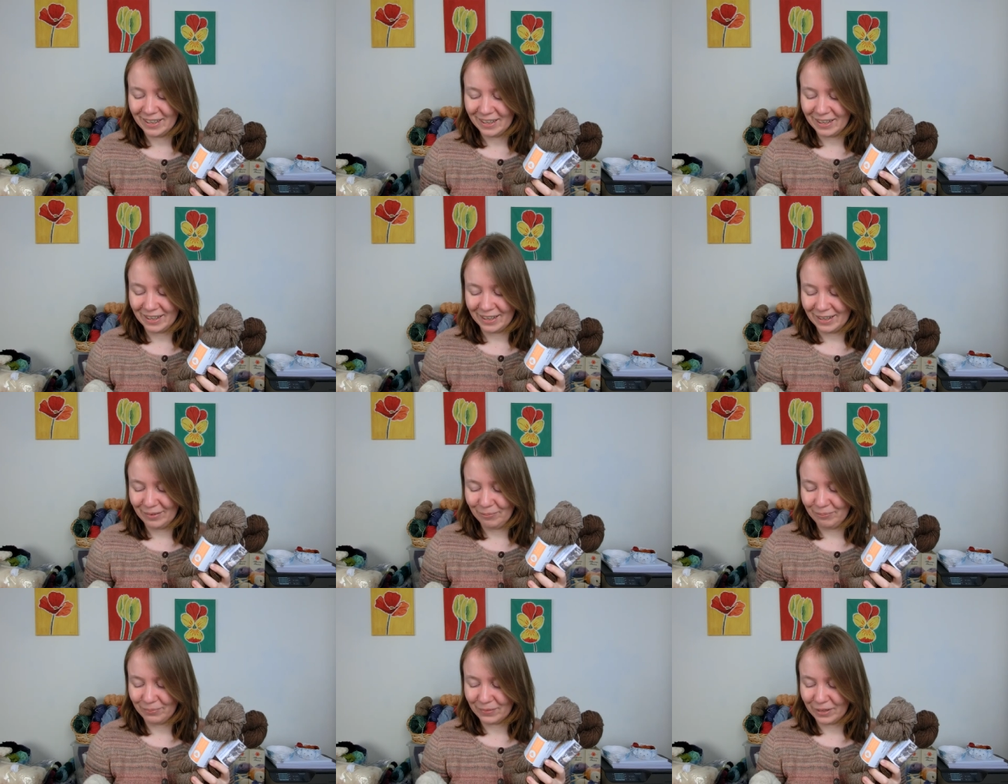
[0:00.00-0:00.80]
um,
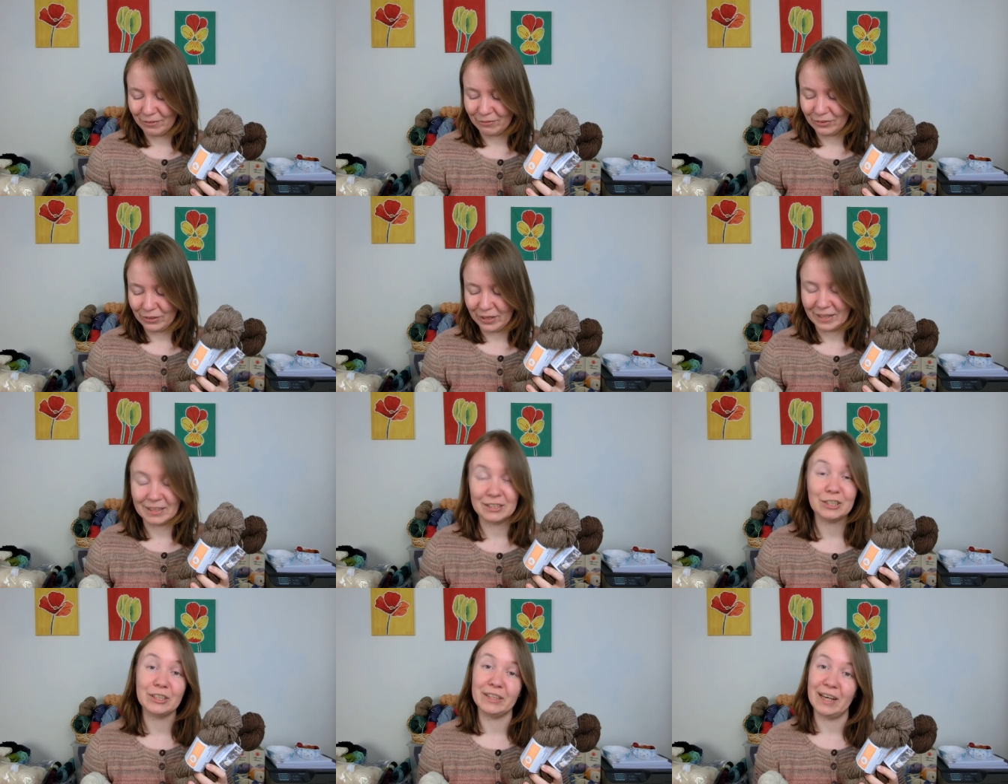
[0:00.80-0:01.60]
feel like
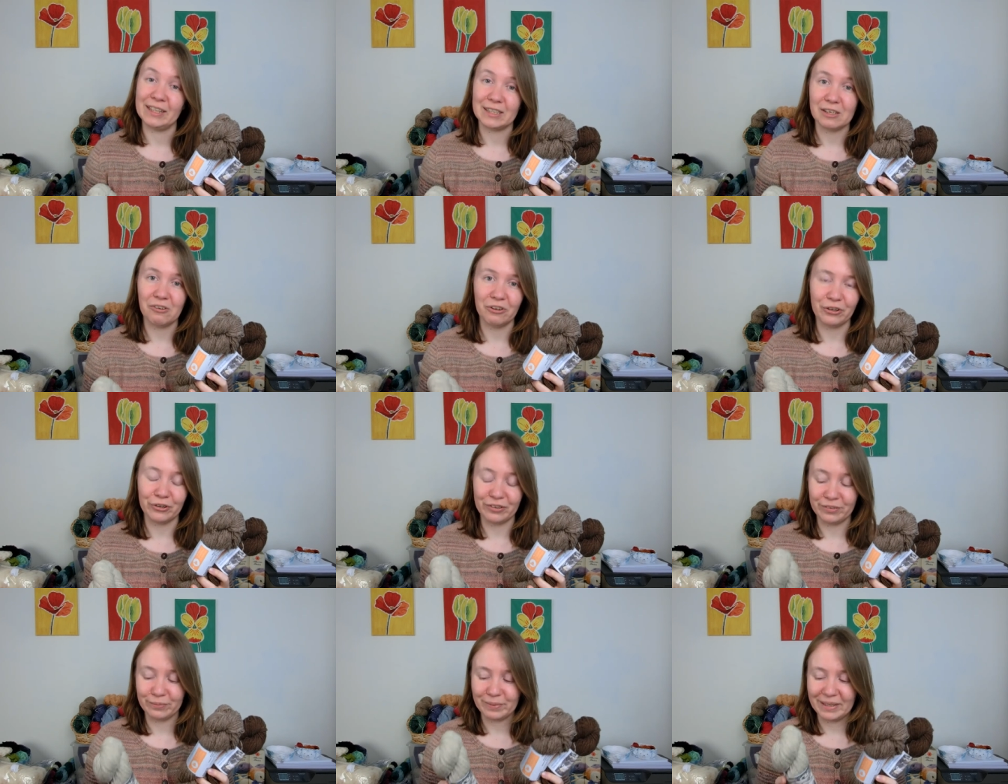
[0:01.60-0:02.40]
she has a lot on
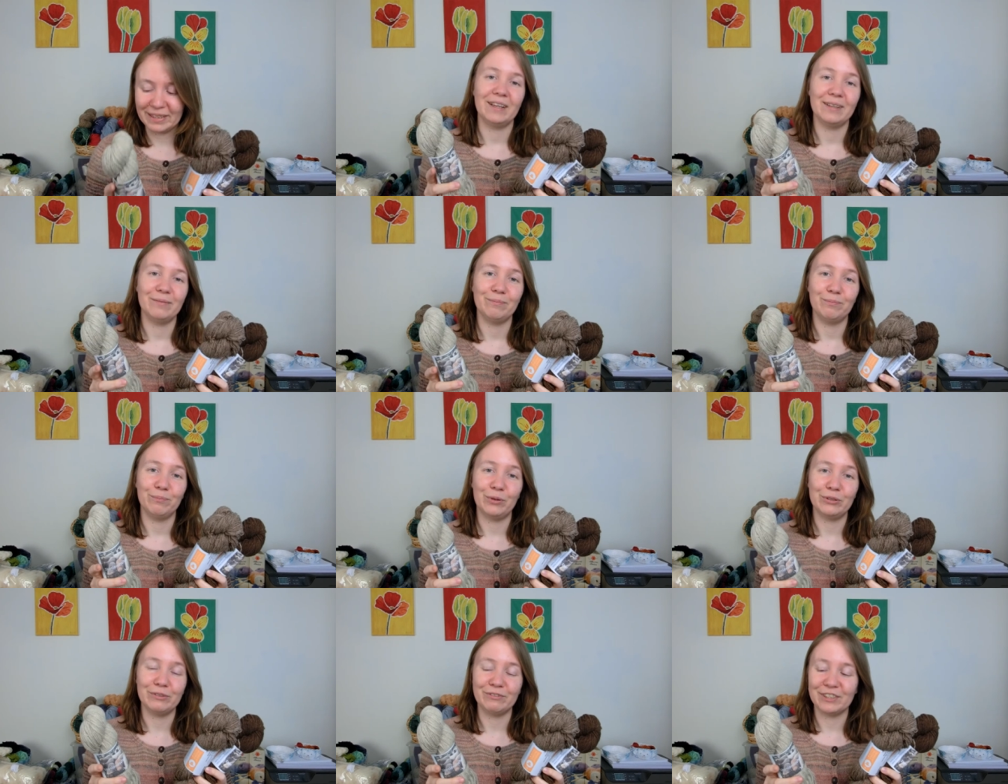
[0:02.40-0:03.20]
her plate
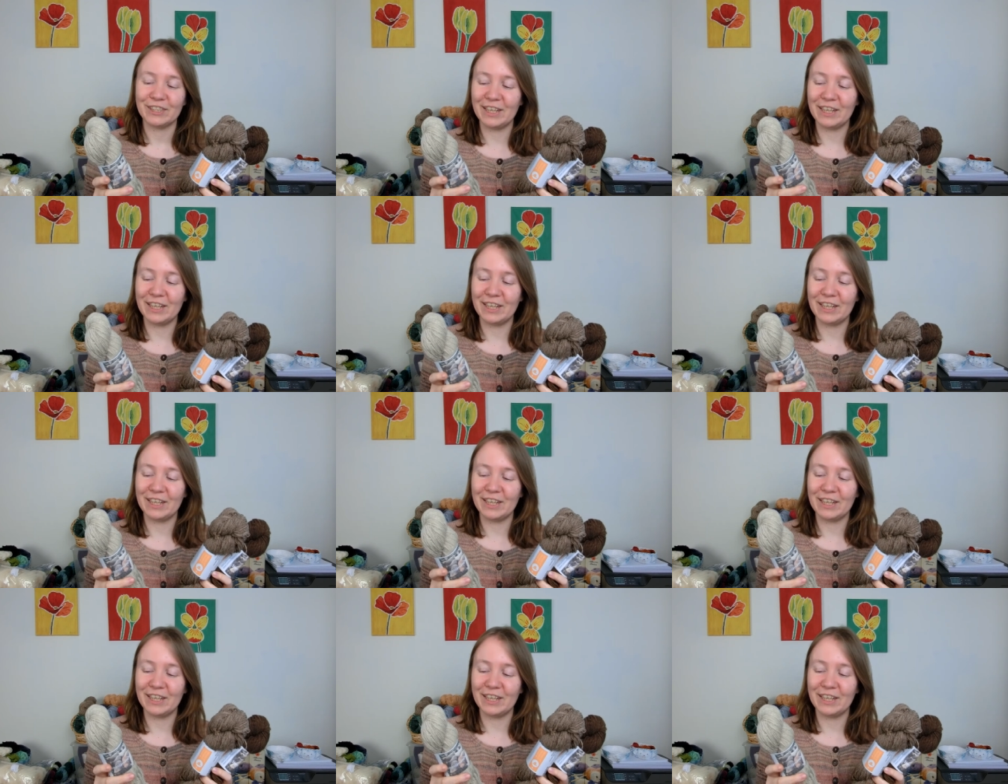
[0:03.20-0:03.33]
most of the